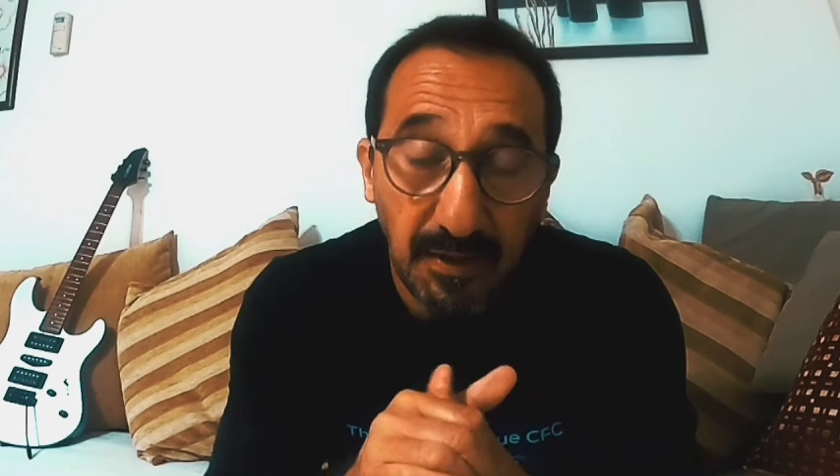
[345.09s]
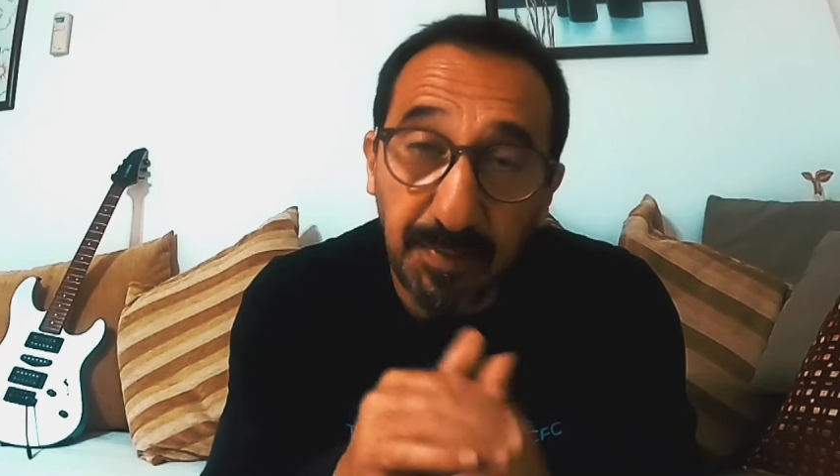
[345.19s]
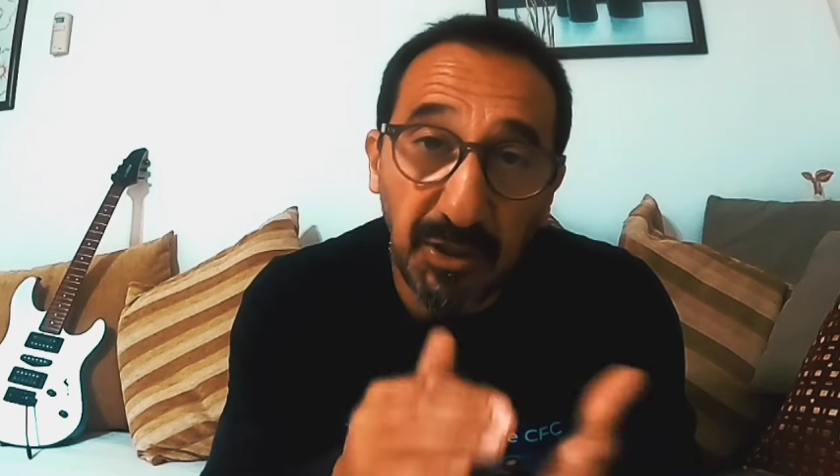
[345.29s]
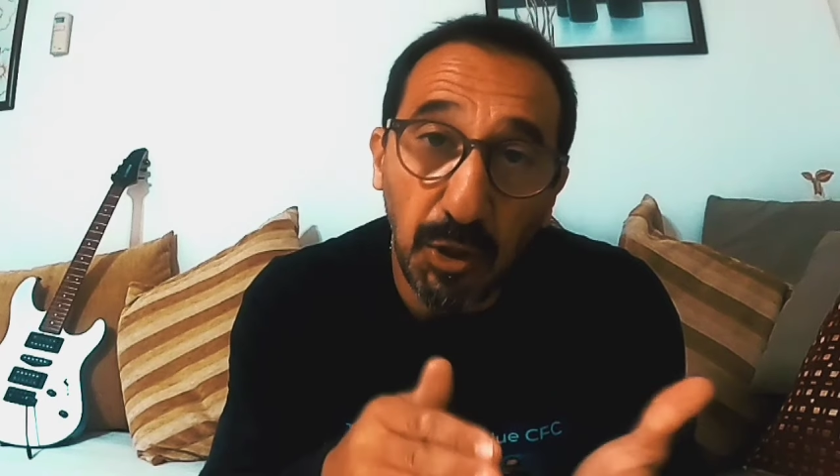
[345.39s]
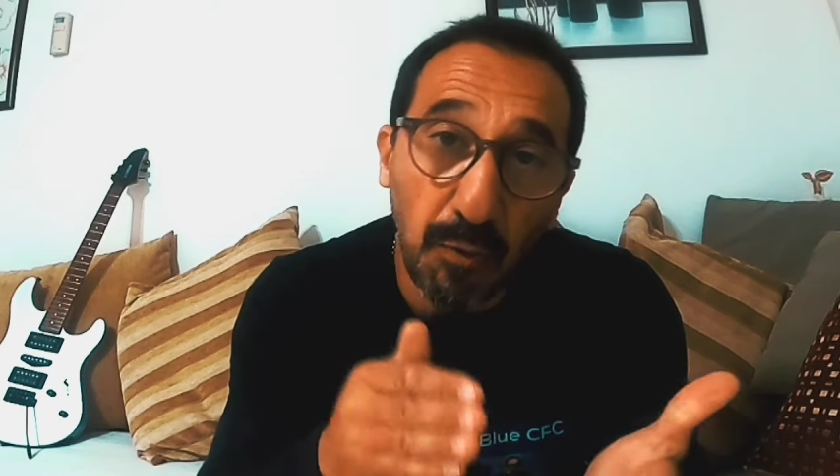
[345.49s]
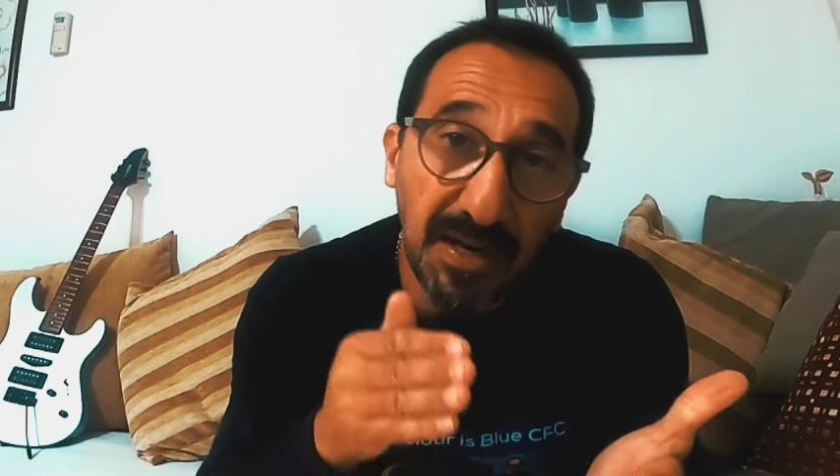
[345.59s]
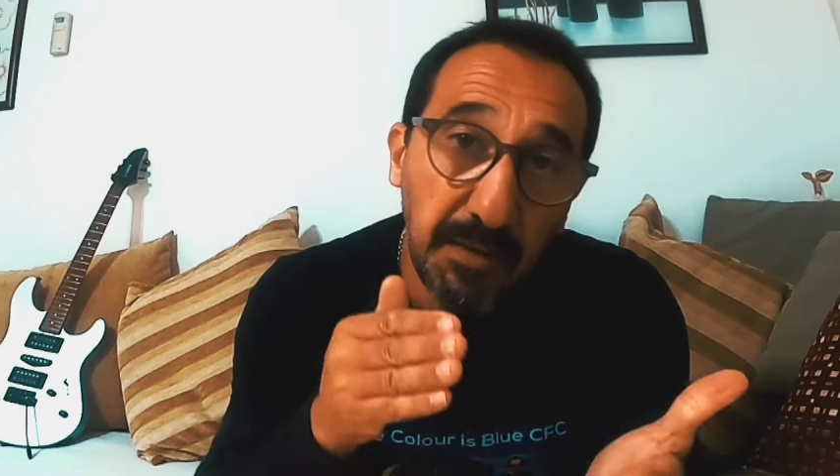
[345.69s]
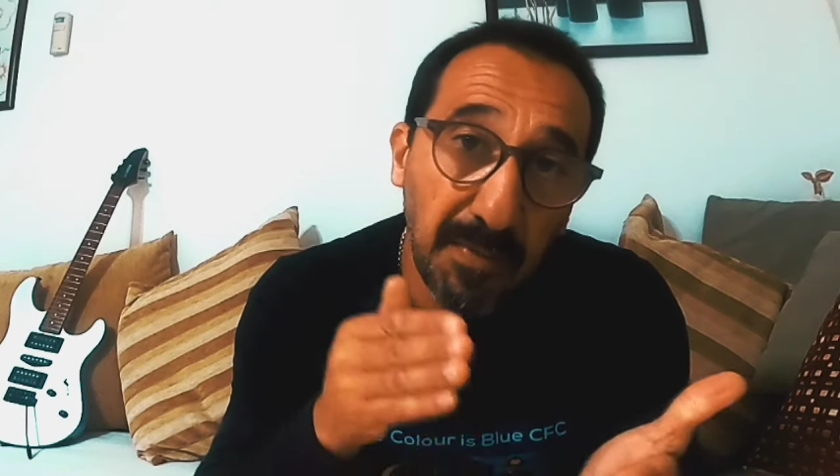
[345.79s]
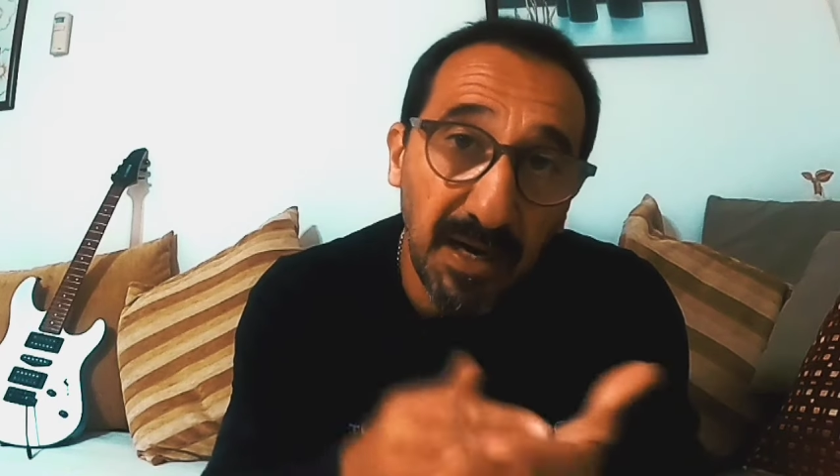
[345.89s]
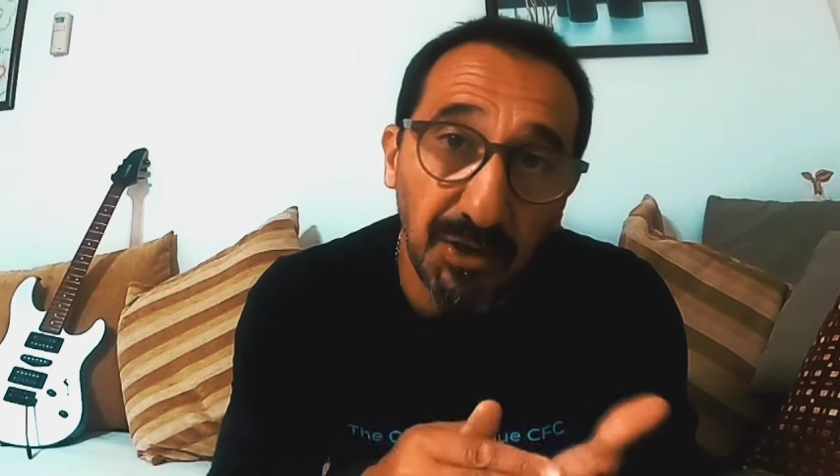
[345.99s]
especially when
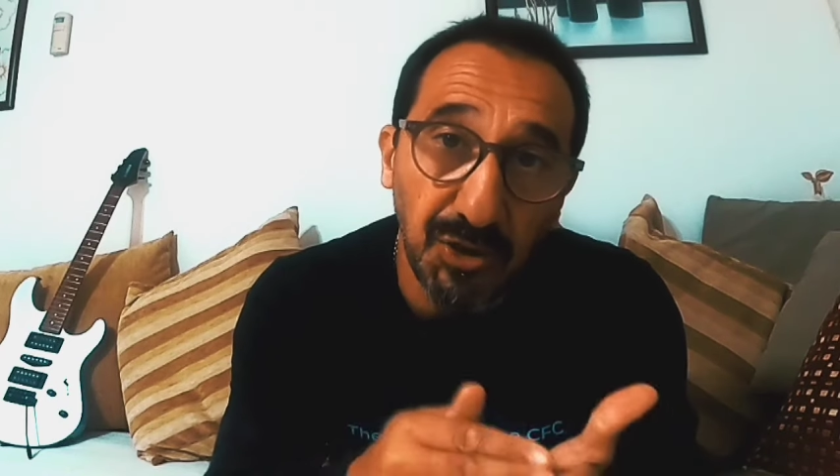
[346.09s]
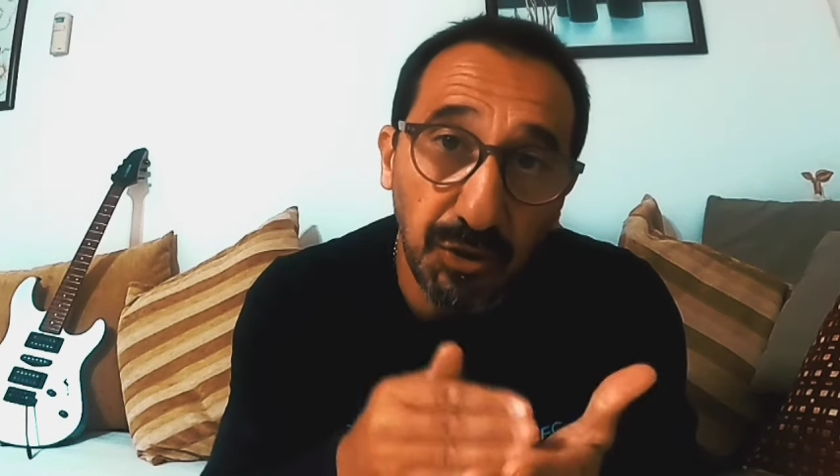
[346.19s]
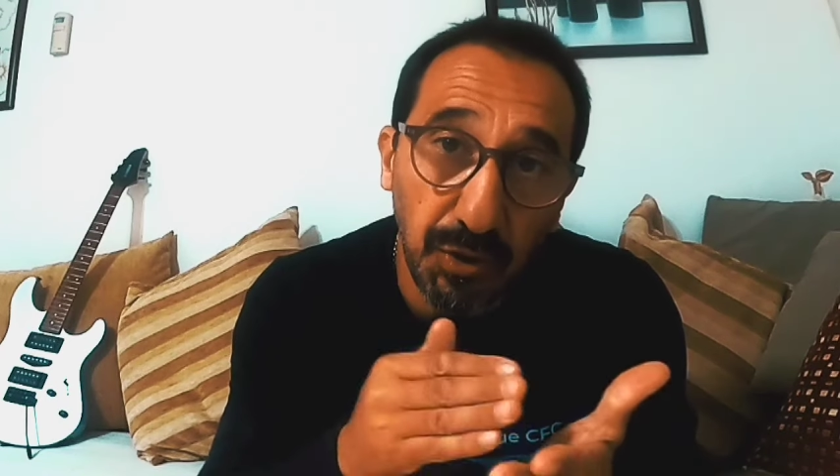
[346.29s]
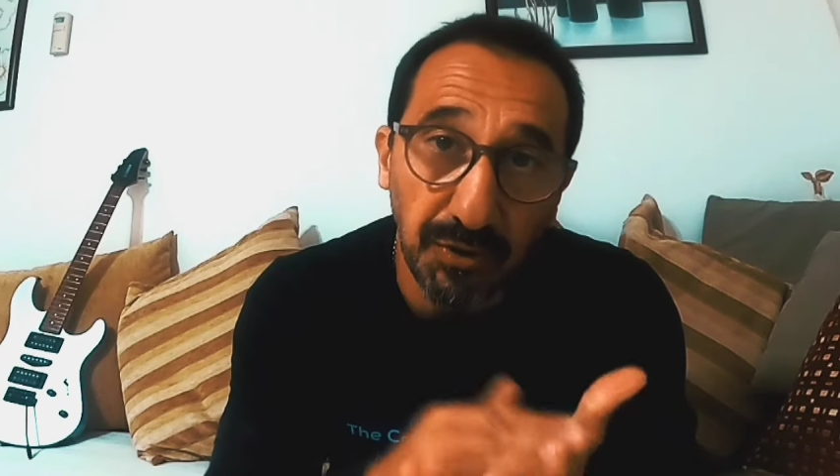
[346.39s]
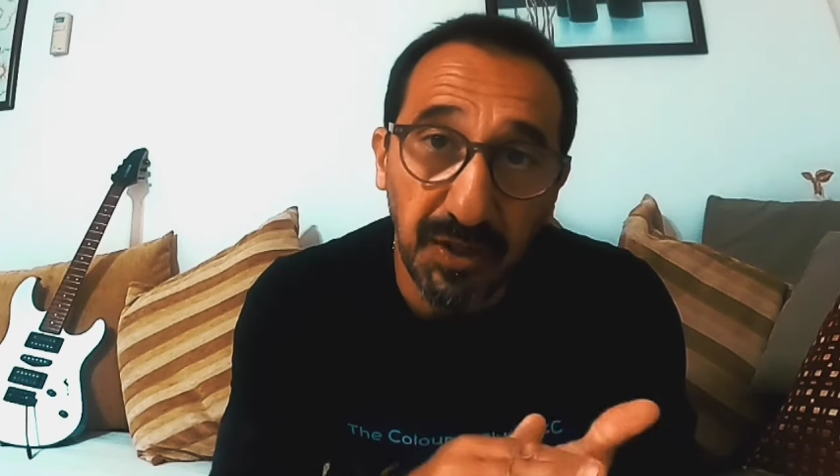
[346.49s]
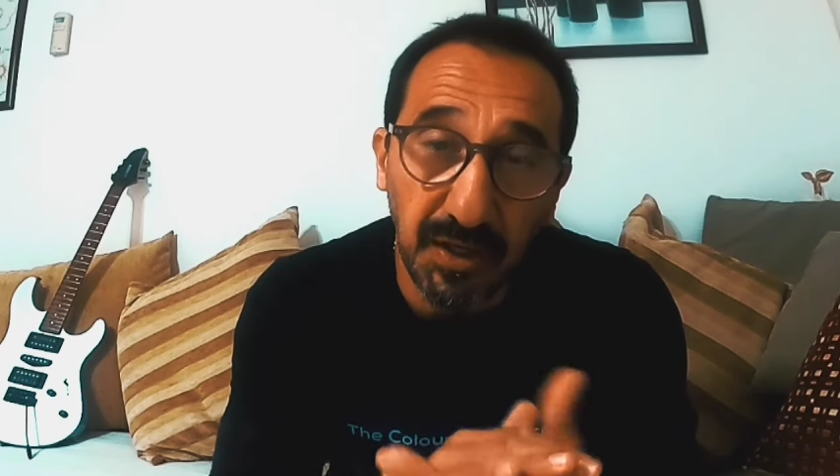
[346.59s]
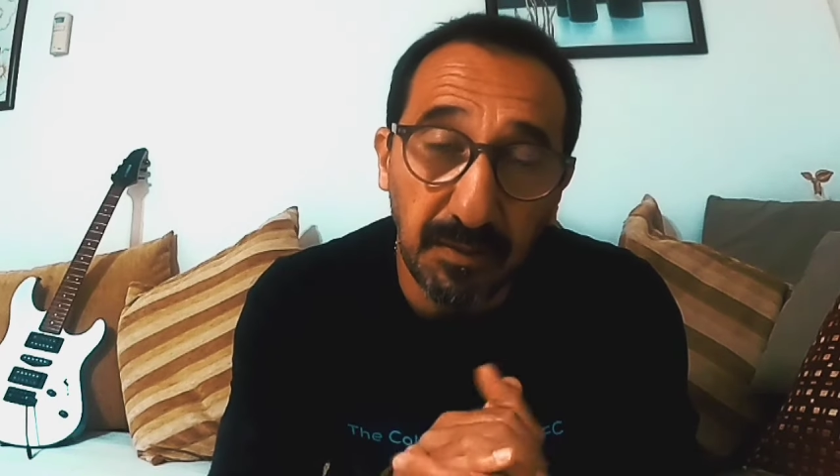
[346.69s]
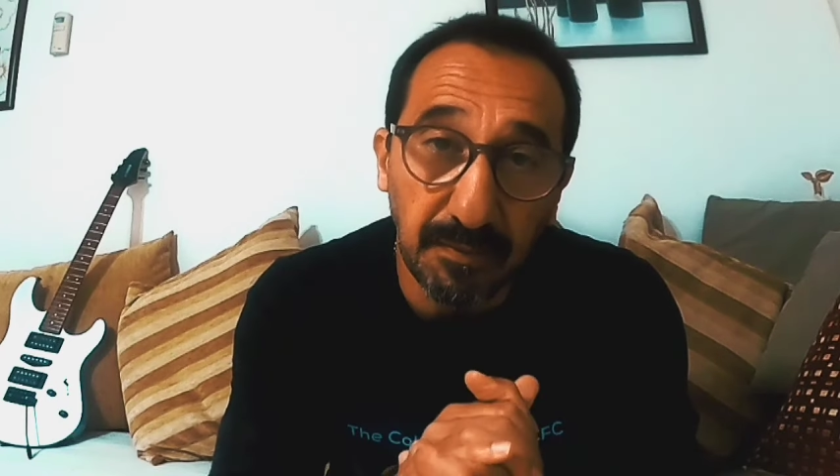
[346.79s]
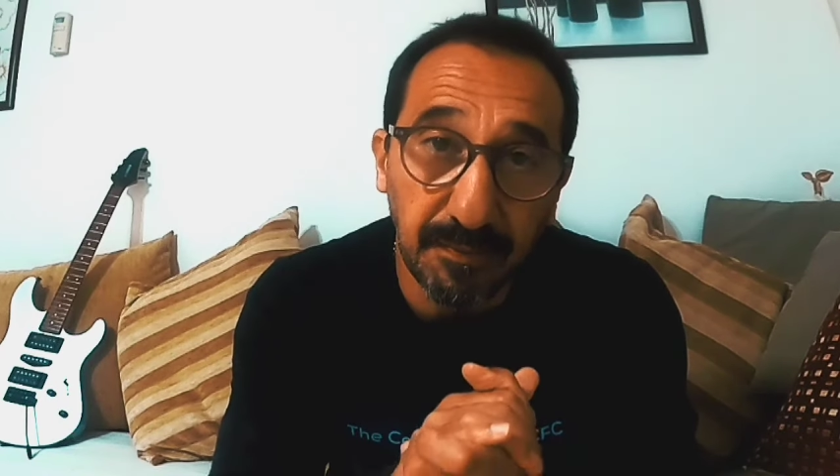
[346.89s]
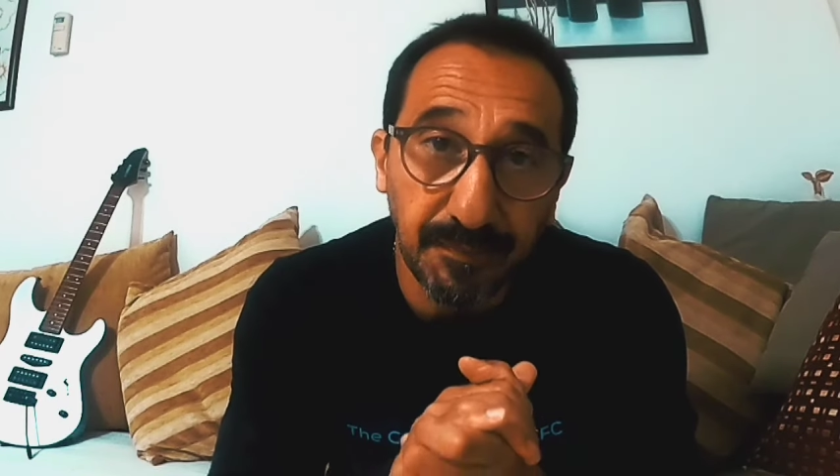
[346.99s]
he managed
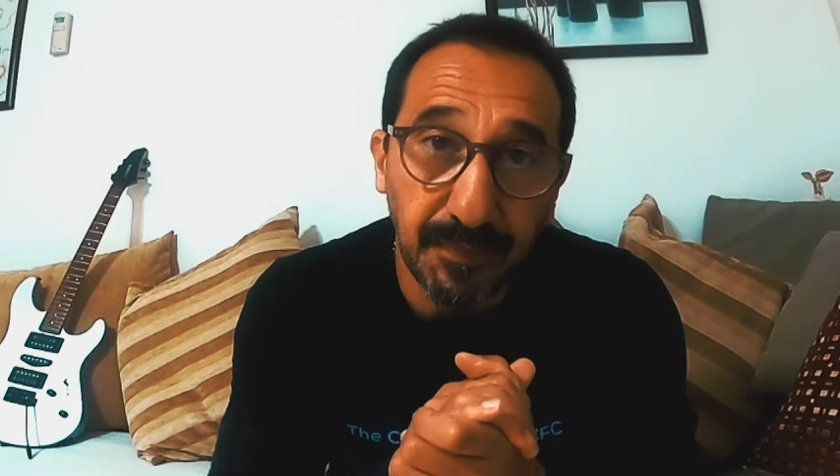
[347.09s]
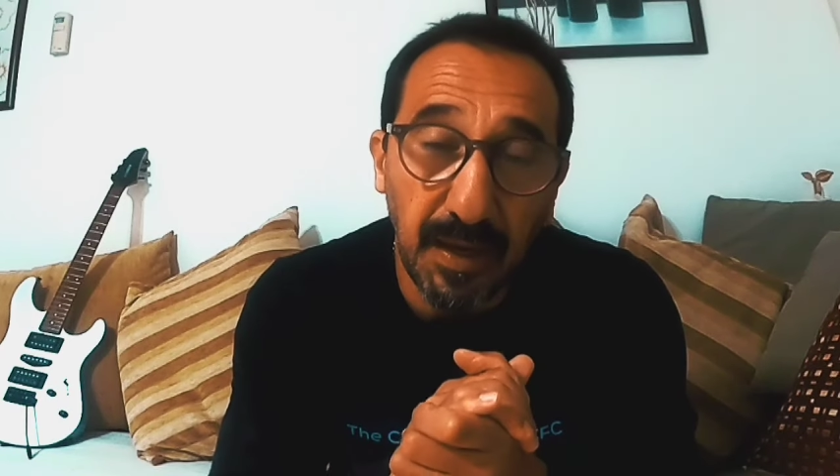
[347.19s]
Tottenham,